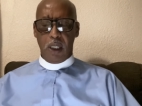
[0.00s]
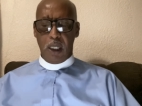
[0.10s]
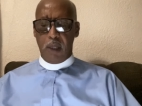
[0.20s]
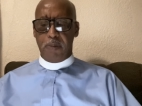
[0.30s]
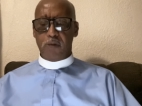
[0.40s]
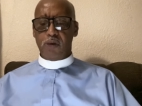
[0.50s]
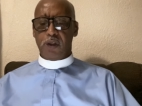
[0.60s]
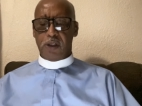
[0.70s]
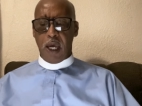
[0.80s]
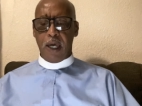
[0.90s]

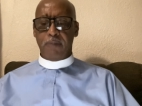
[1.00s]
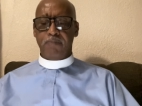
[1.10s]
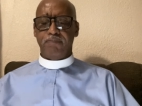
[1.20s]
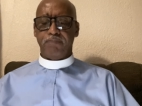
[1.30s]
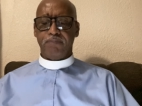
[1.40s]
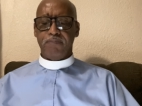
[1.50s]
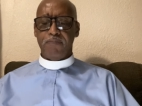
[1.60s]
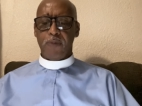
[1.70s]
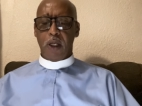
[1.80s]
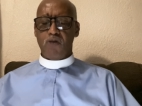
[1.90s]
10,
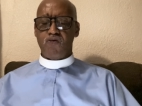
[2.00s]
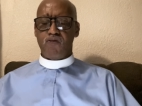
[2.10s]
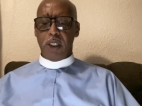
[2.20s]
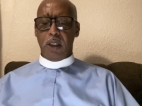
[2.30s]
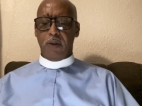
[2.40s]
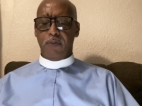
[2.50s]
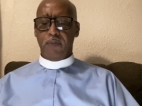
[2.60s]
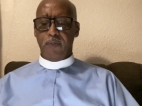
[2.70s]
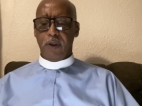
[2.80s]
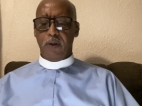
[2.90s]
and reading
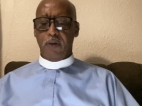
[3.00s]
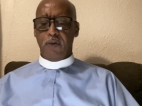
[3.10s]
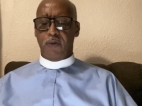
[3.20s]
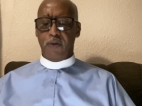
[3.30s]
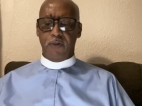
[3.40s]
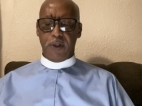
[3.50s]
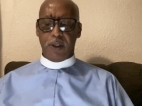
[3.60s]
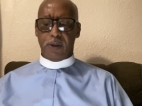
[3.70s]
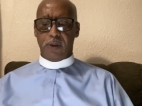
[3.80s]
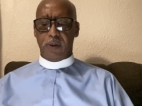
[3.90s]
from
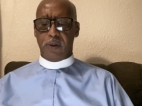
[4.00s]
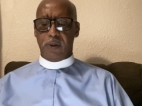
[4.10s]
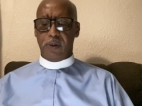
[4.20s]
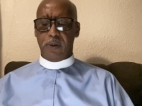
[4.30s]
verse